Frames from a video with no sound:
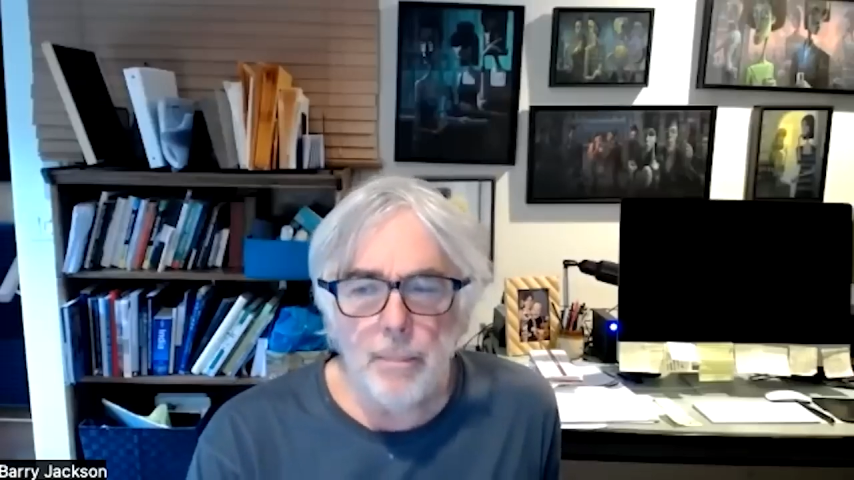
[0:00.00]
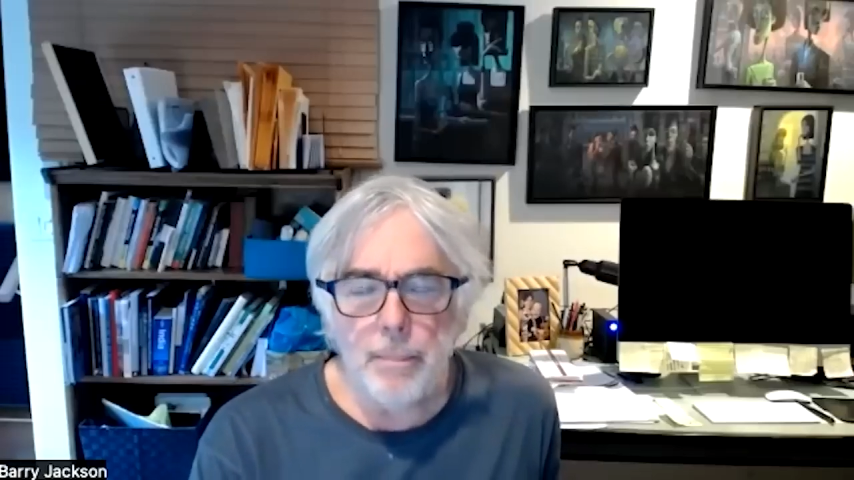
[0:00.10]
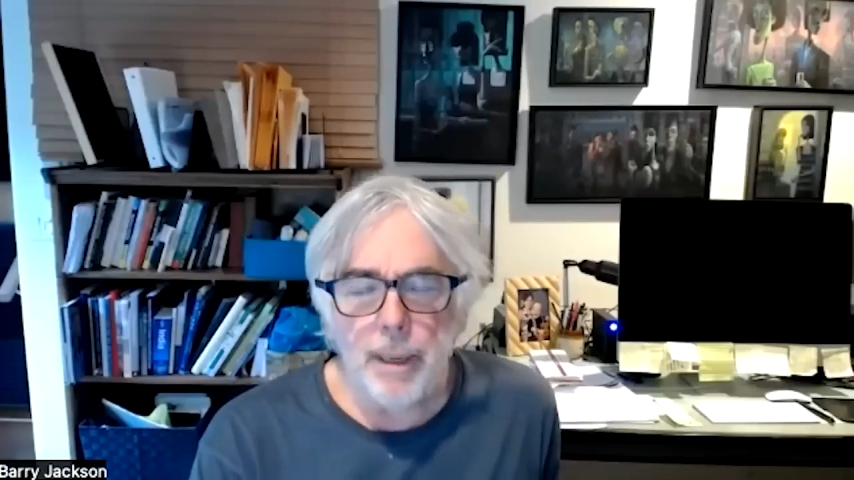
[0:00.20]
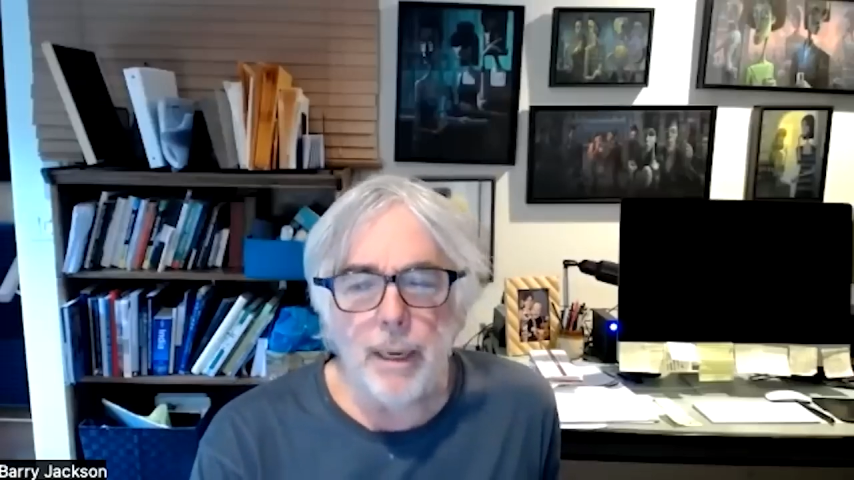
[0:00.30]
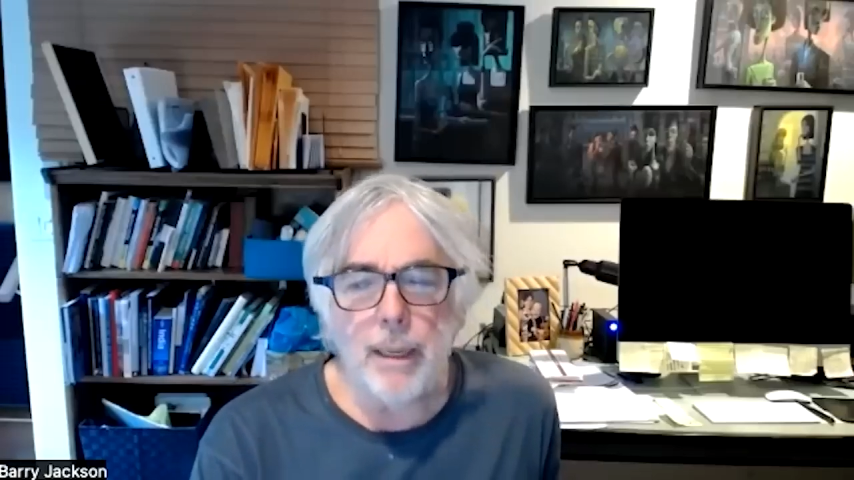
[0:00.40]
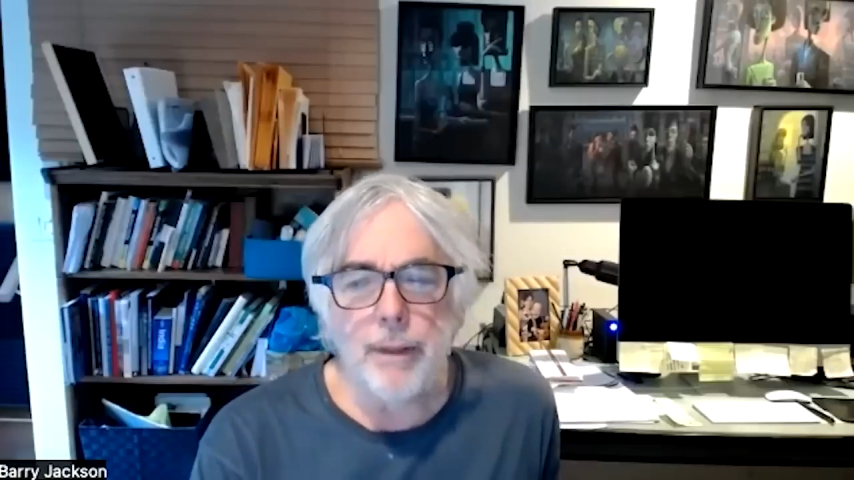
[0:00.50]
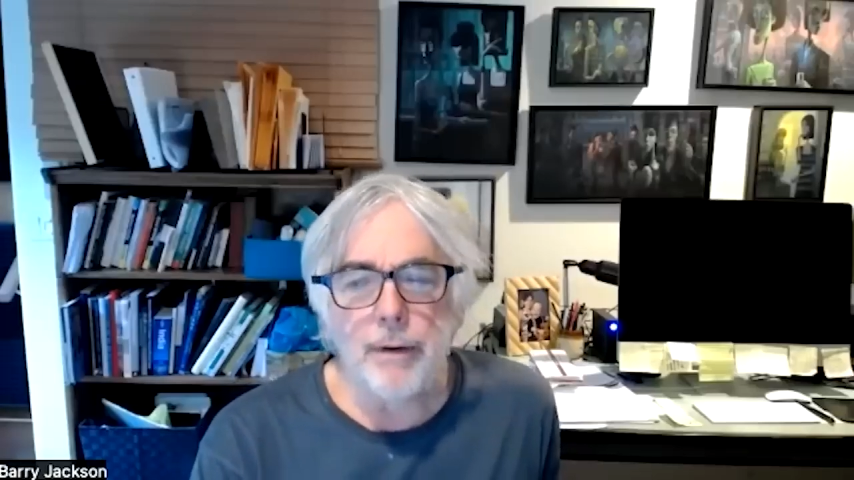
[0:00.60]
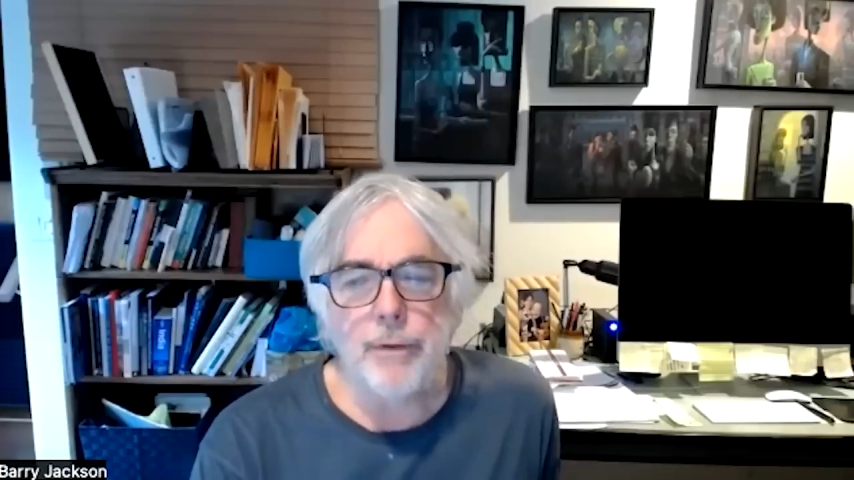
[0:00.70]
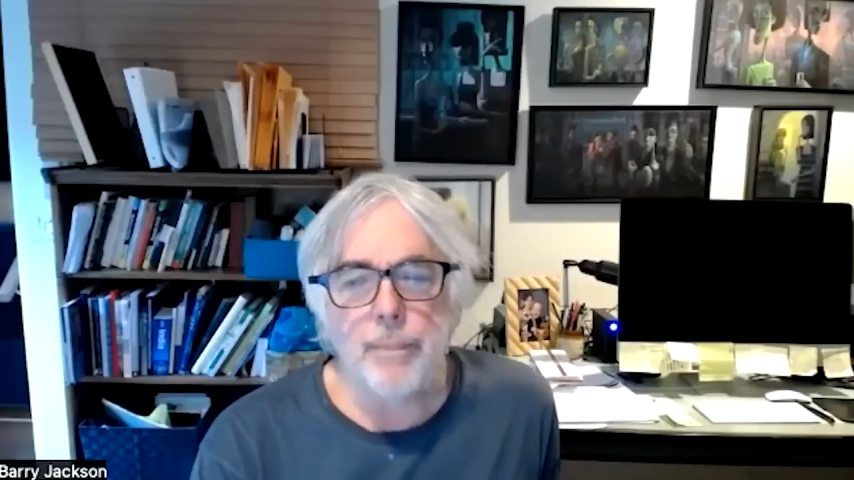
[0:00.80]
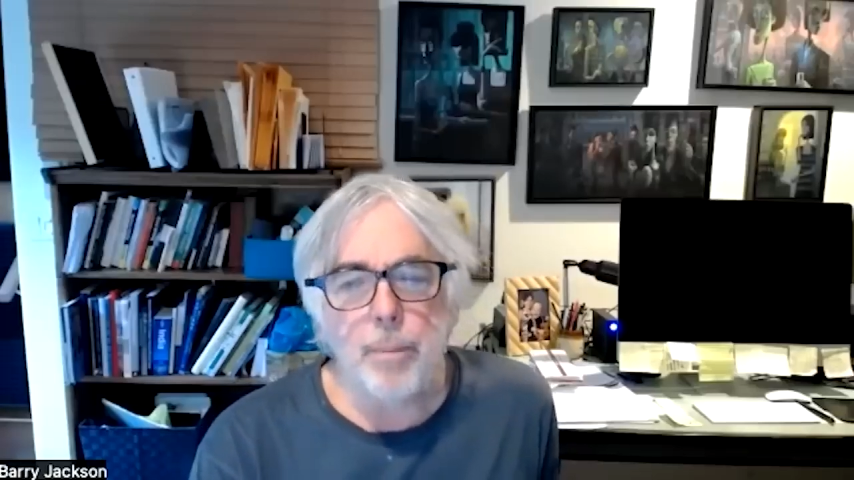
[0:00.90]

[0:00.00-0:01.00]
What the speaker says: But there's a